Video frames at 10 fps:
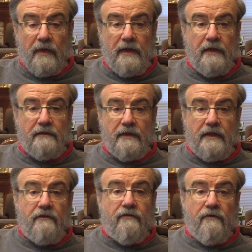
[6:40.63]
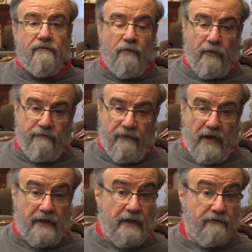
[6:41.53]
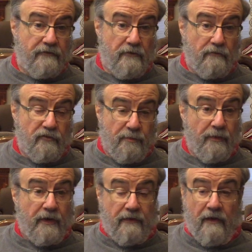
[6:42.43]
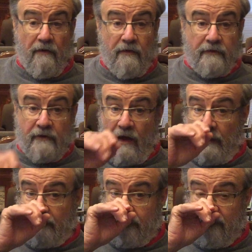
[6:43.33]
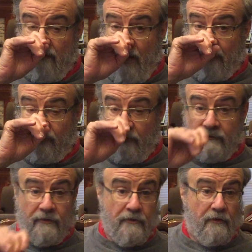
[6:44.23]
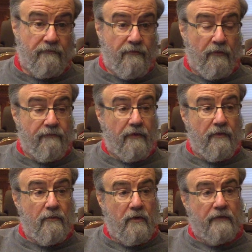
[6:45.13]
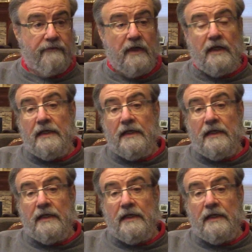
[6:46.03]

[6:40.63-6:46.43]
It's easy to fortify. It has its own spring there. It's got its limestone so you can fortify the walls.